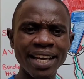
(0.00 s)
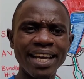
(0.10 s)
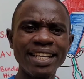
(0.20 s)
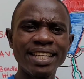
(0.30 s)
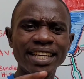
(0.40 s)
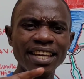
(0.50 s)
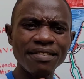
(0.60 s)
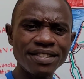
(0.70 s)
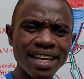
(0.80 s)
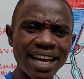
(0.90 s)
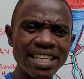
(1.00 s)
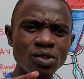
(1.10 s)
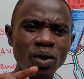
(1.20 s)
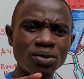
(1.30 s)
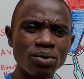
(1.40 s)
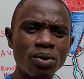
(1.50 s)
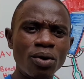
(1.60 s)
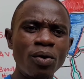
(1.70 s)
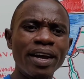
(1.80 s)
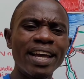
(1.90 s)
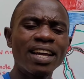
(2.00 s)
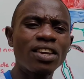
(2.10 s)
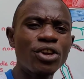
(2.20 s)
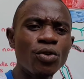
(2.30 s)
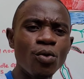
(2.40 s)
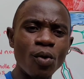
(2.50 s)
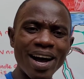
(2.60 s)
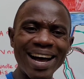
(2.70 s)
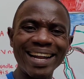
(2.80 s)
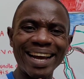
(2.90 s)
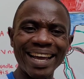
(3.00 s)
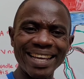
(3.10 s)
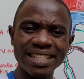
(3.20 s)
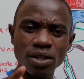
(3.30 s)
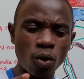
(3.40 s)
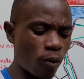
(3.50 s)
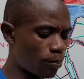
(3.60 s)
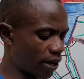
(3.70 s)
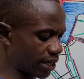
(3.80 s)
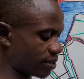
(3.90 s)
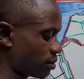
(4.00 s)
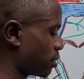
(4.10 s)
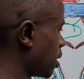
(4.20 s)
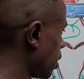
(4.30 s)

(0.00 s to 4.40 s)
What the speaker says: It gives us what we call a QRS complex.